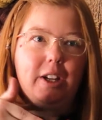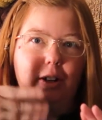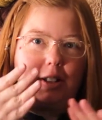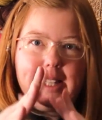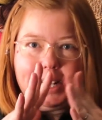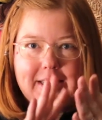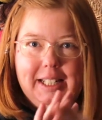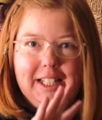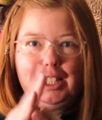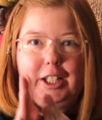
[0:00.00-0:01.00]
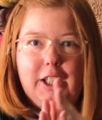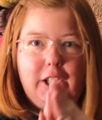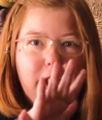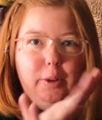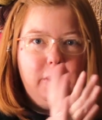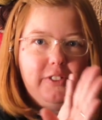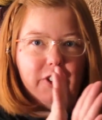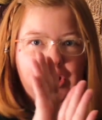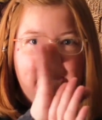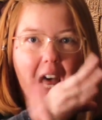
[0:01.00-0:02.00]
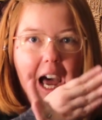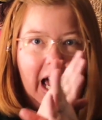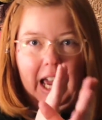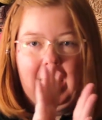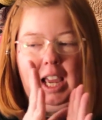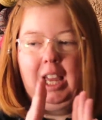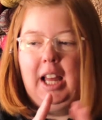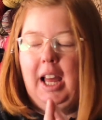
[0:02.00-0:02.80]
intersecting universi.